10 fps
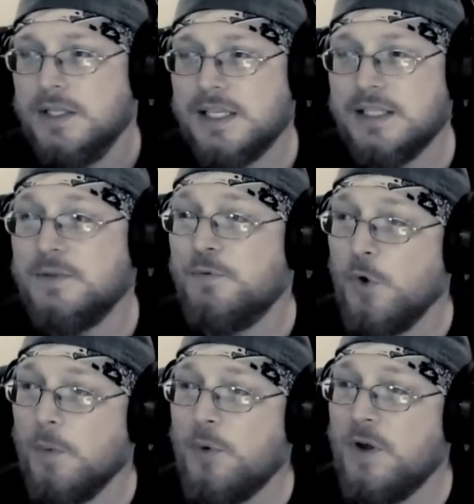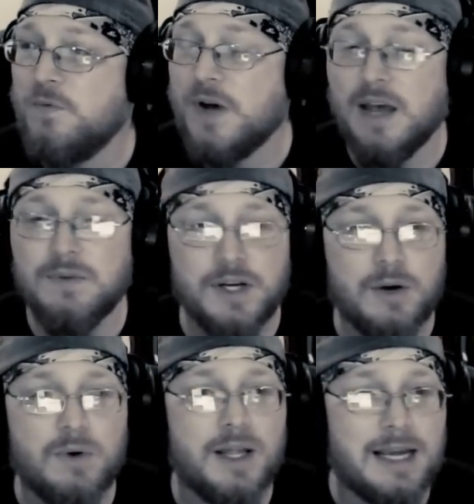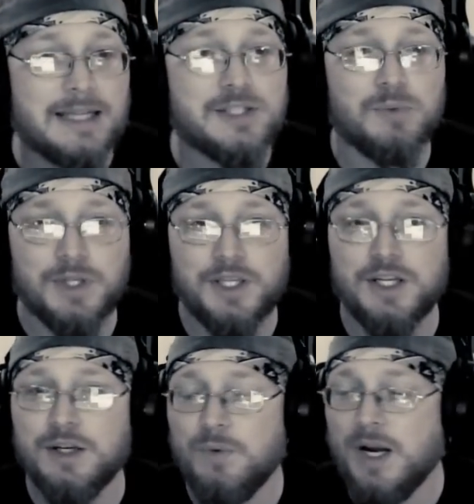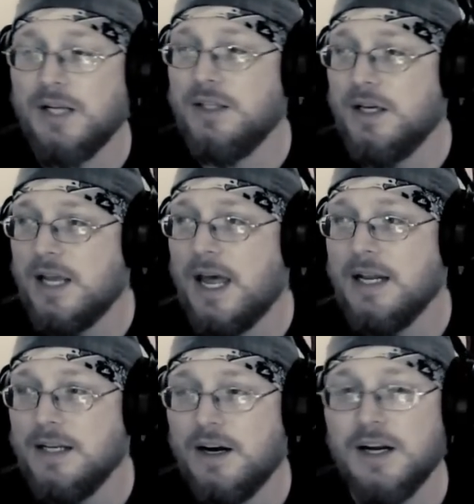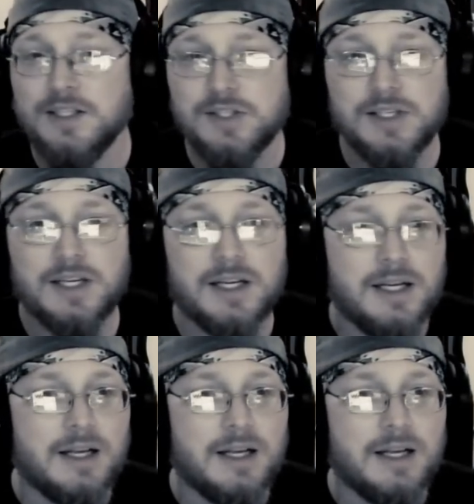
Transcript: Season 4.5, you know what? That's a really good way to look at it, honestly.